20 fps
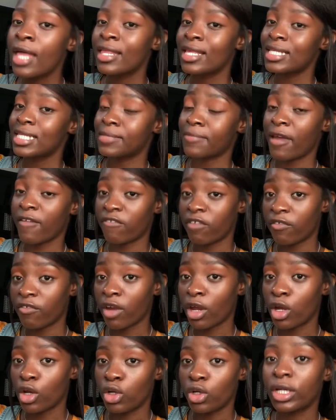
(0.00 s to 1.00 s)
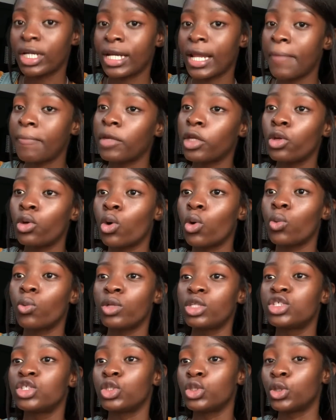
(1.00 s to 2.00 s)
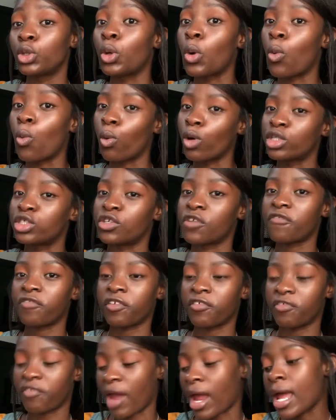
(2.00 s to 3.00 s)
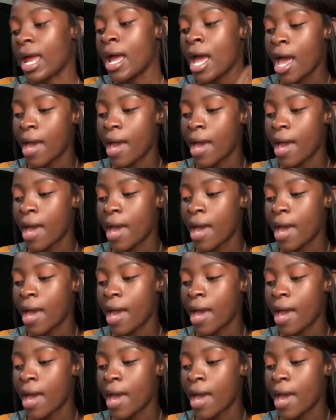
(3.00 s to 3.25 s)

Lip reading: This is my favorite look. Let me know which look was your favorite.